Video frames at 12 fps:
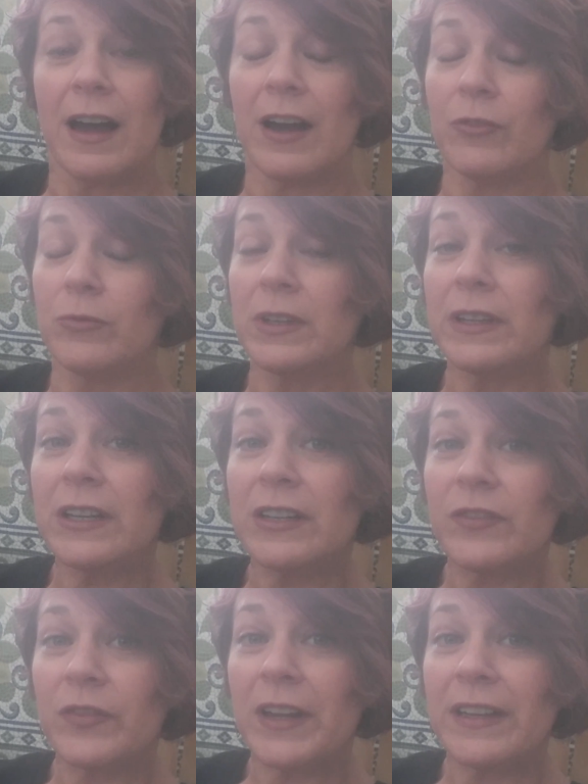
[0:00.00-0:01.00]
a really
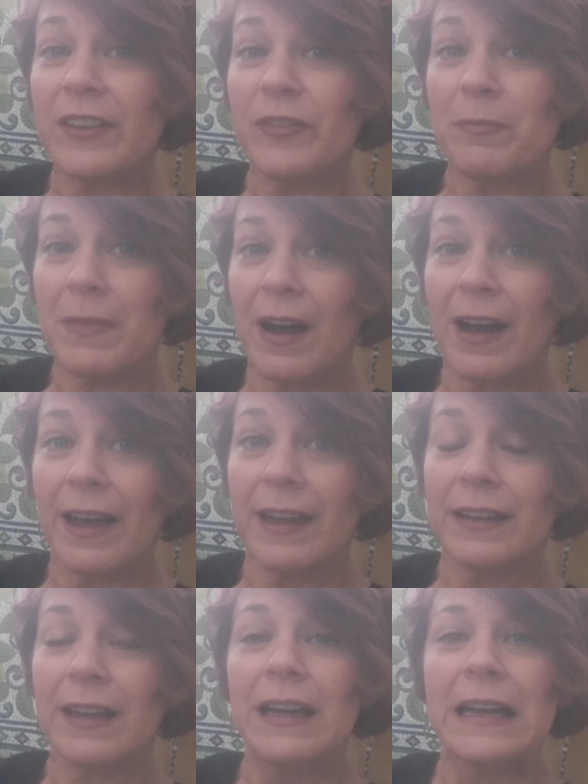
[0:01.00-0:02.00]
good friend of
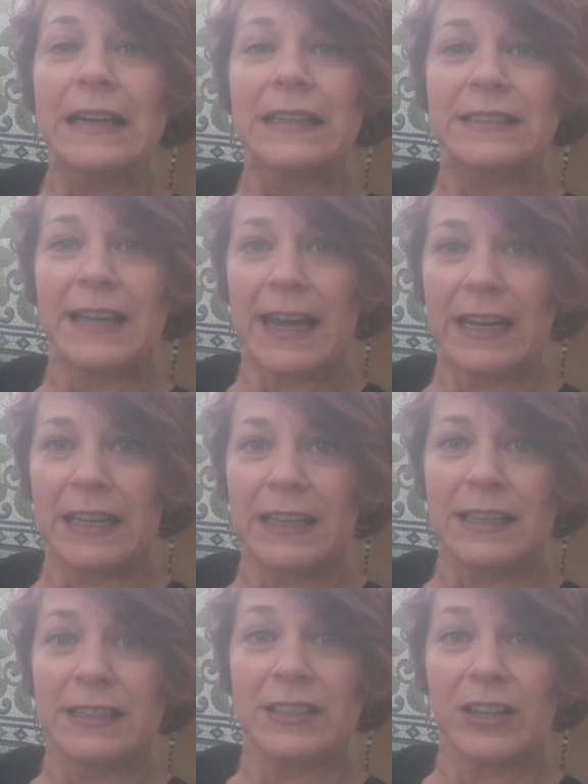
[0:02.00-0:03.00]
mine,
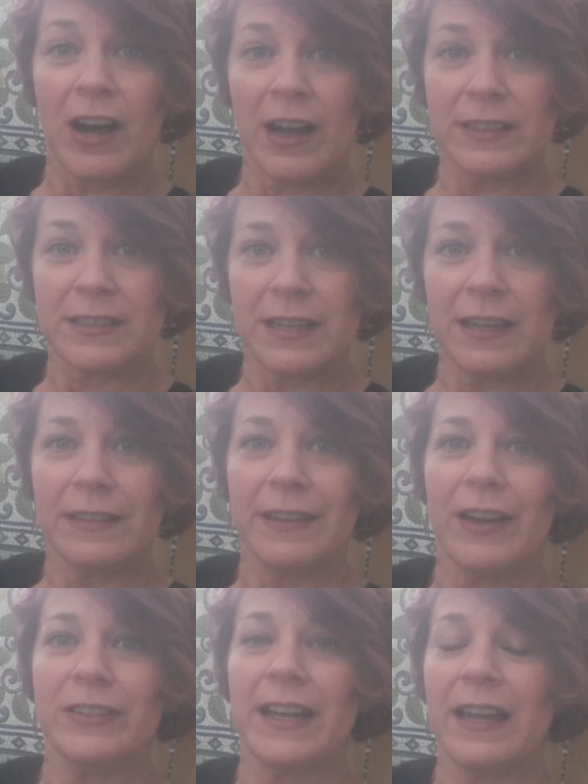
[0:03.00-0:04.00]
Danee DeKonty.
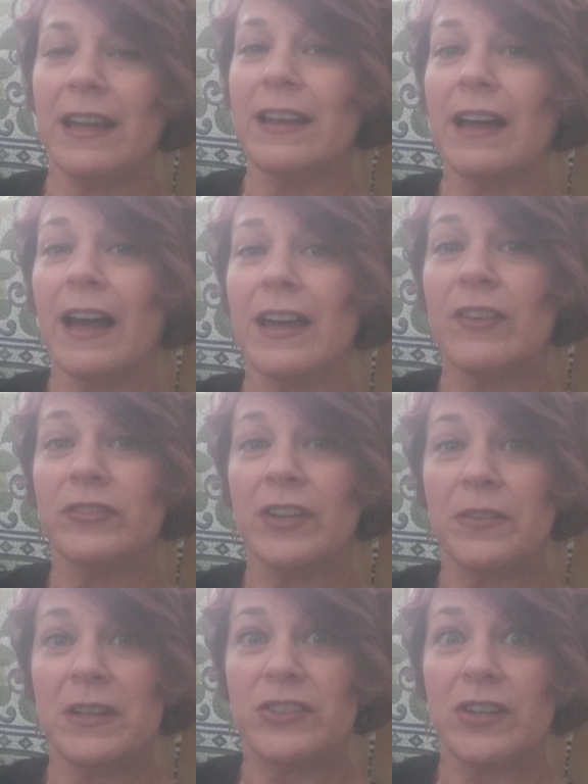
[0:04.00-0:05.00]
Now, Danee and I have
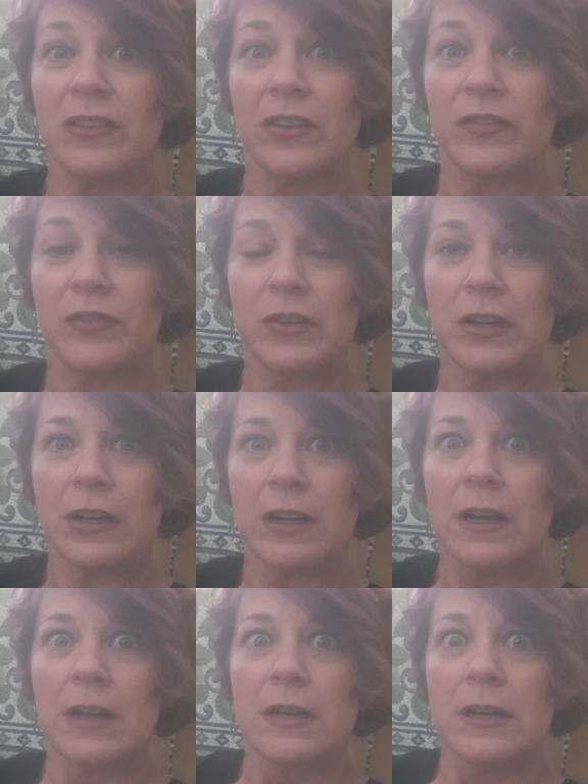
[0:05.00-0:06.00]
known each other
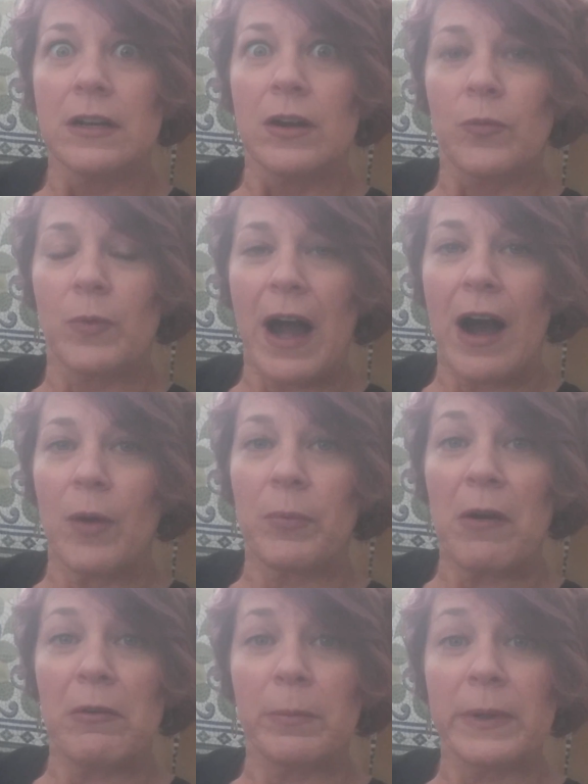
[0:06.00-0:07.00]
for,
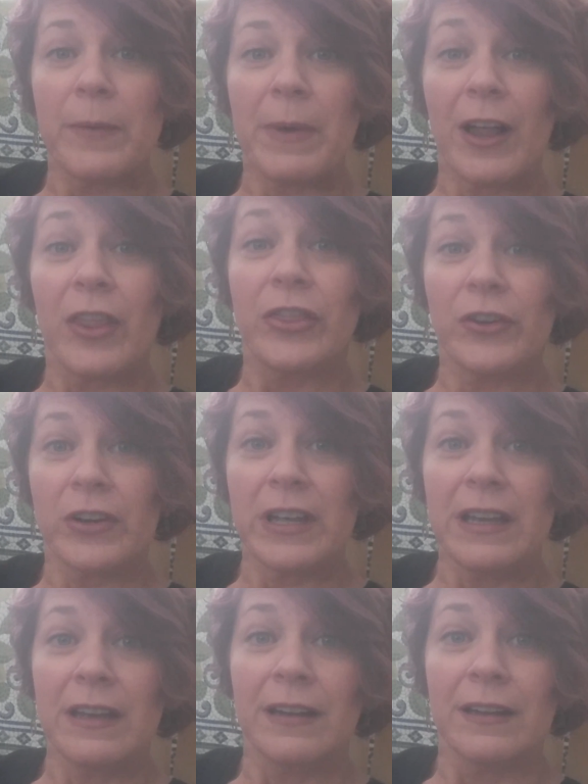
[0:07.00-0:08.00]
probably about
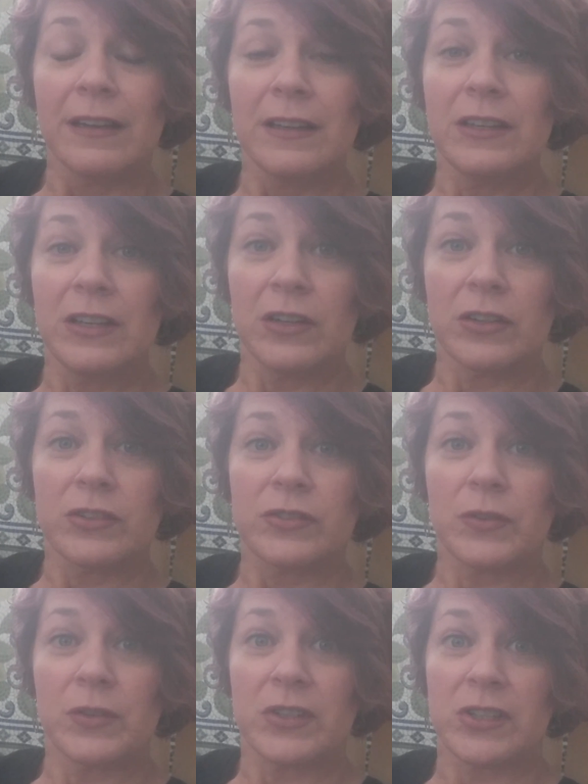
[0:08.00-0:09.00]
30
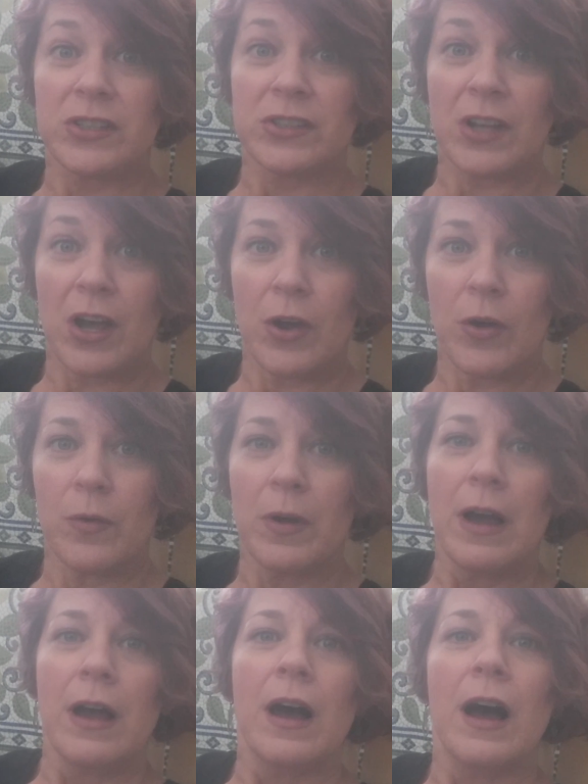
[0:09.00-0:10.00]
years or so.